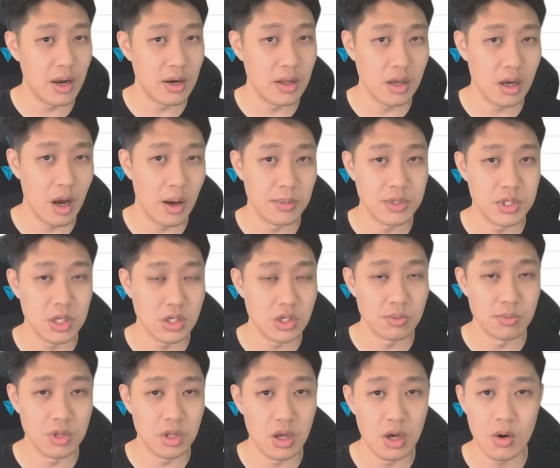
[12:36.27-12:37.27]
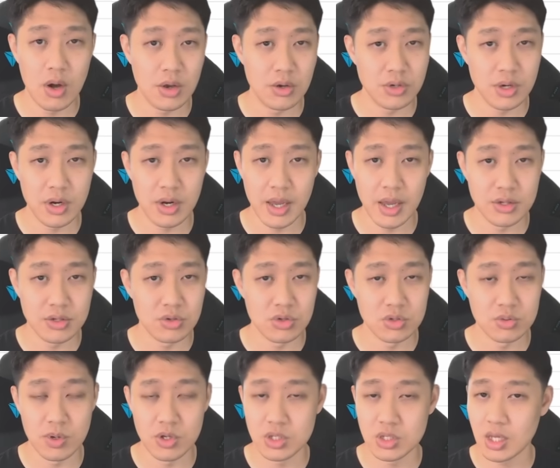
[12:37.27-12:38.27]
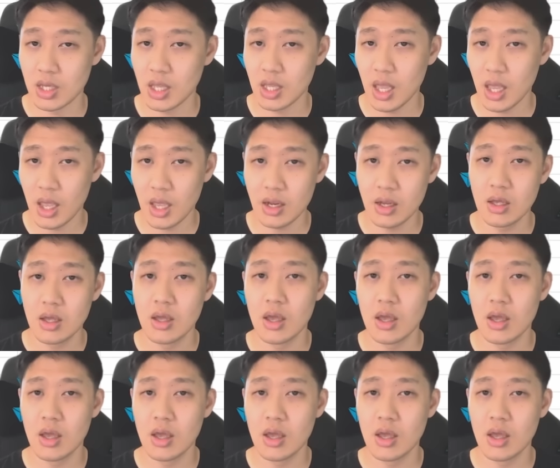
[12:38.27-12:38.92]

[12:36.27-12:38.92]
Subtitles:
in the comment section below. I'll try to answer as much as I can.